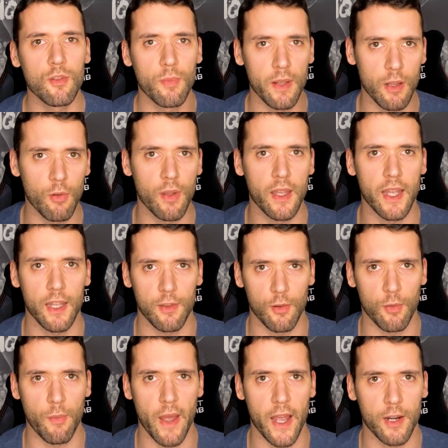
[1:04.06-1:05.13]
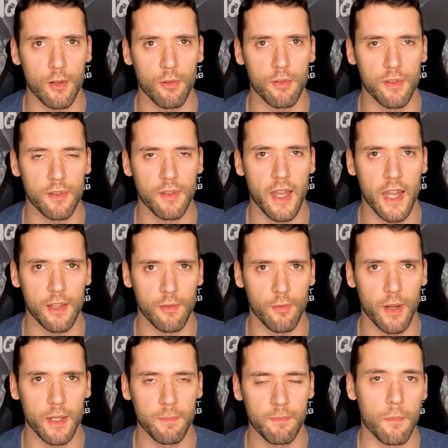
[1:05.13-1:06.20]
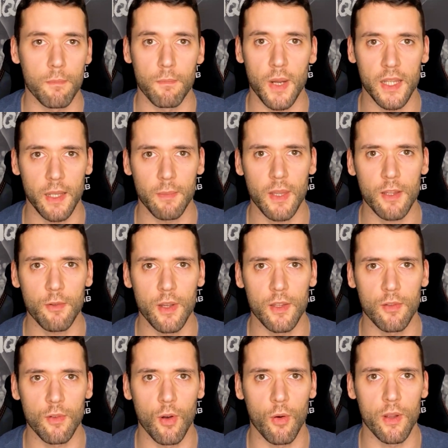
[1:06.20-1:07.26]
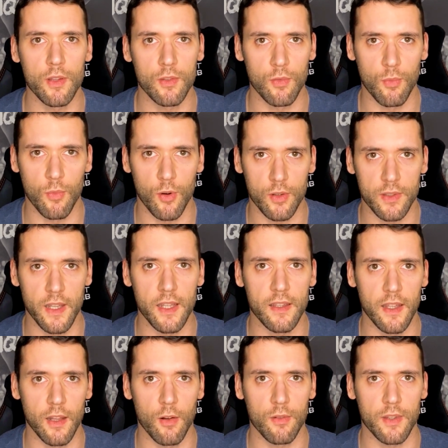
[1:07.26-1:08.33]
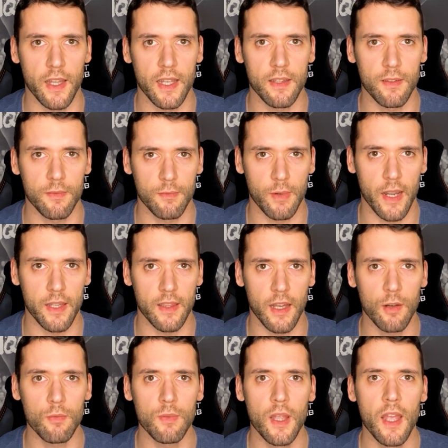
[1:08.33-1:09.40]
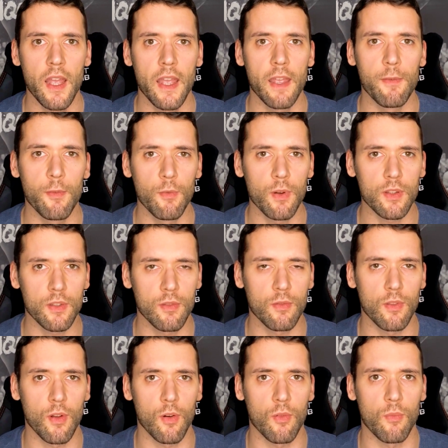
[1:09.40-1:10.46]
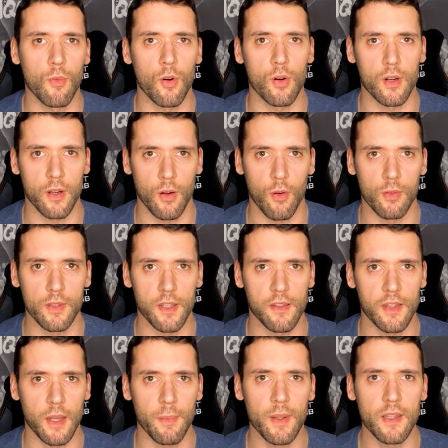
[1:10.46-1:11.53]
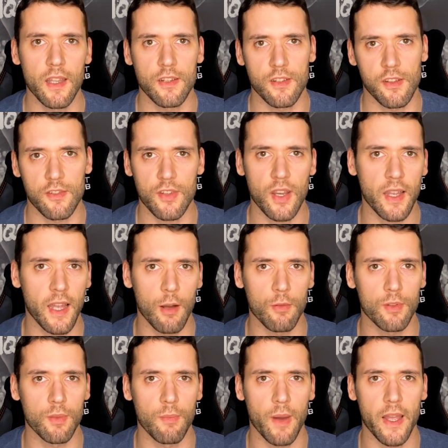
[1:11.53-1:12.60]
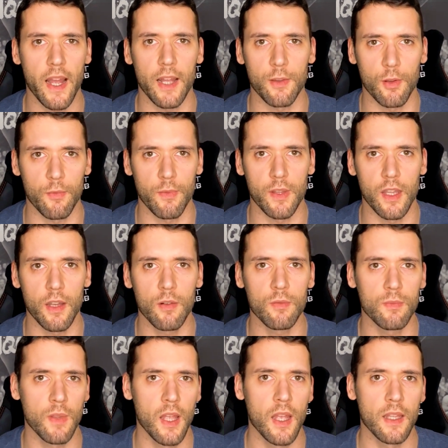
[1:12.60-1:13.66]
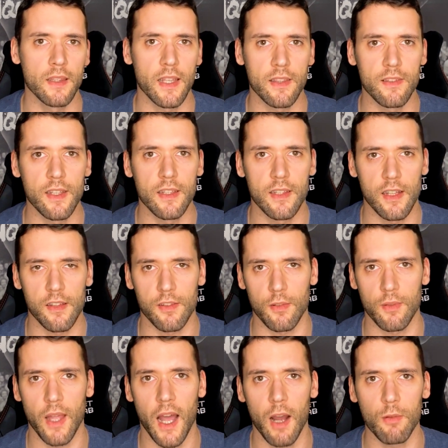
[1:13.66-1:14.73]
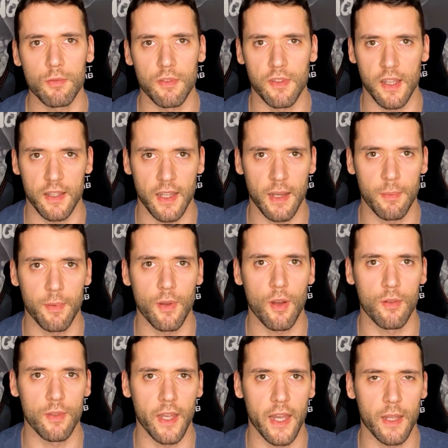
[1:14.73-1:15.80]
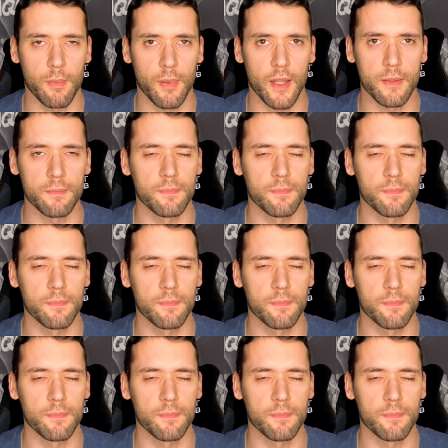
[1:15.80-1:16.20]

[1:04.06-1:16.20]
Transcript: to be looking at your macros as well. But I'm not going to go into more detail on that right now. If you want to know more on this topic, then just check out my other video that details on how to set up a diet plan.